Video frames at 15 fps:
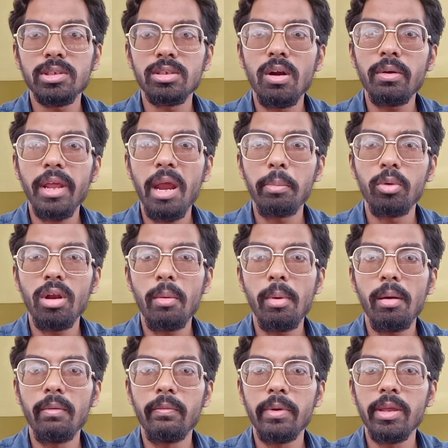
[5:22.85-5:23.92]
It's now time to wrap
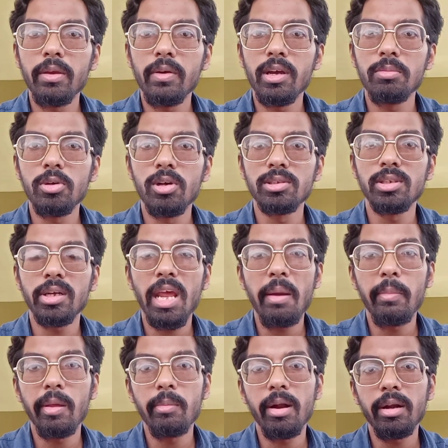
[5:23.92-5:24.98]
up our video here because the
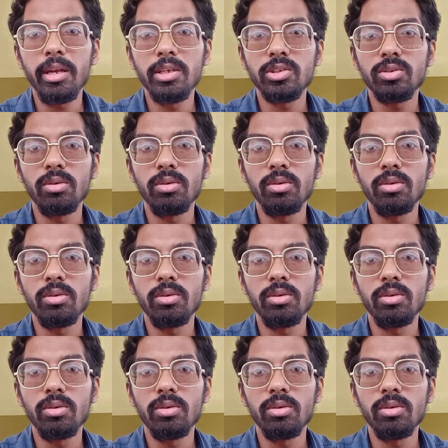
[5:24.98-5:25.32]
time demanding.